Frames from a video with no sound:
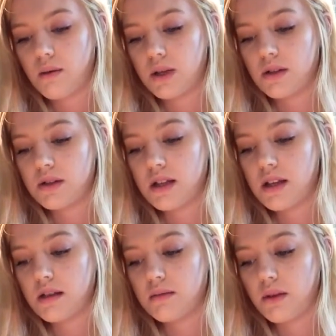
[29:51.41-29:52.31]
When you see
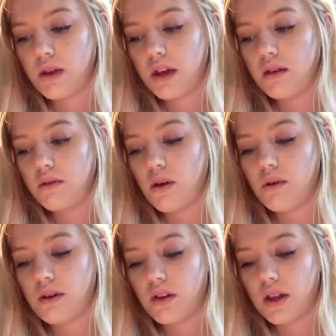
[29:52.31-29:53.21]
them, you think you know
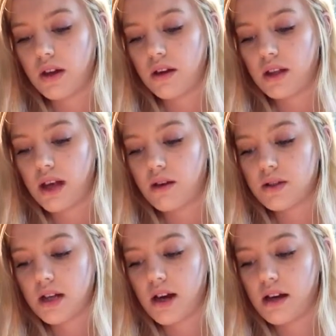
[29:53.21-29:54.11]
everything on the
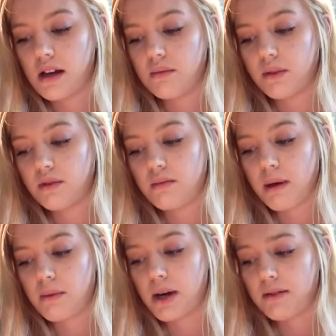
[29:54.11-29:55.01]
outside and will
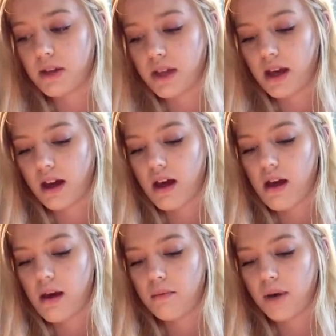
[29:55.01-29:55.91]
remember everything.
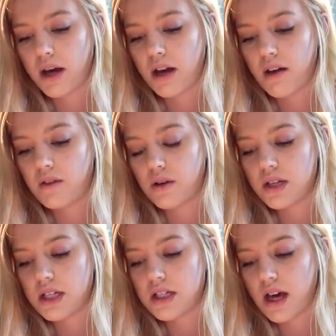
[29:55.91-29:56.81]
but I've
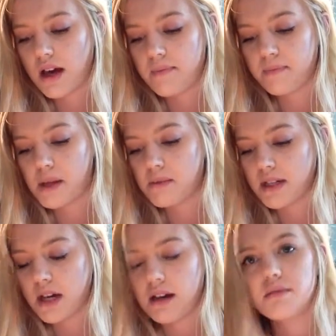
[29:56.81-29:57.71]
noticed that my
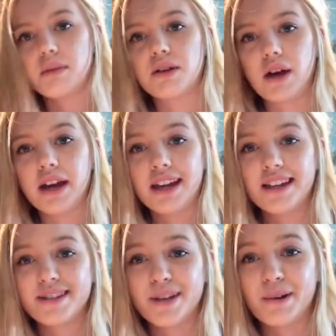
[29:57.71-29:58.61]
writing
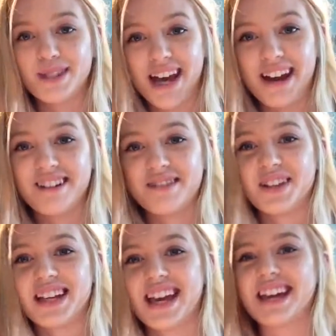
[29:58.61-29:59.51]
is so
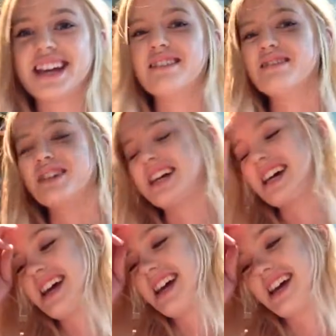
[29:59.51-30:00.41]
terrible. I can't get over it.
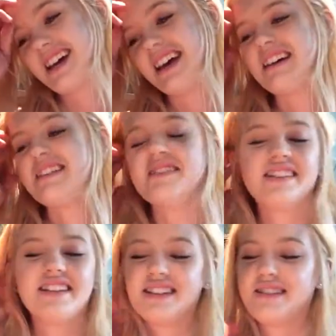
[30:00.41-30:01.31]

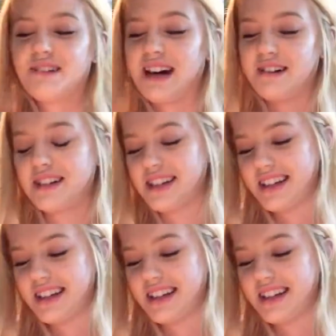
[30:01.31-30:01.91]
Wow.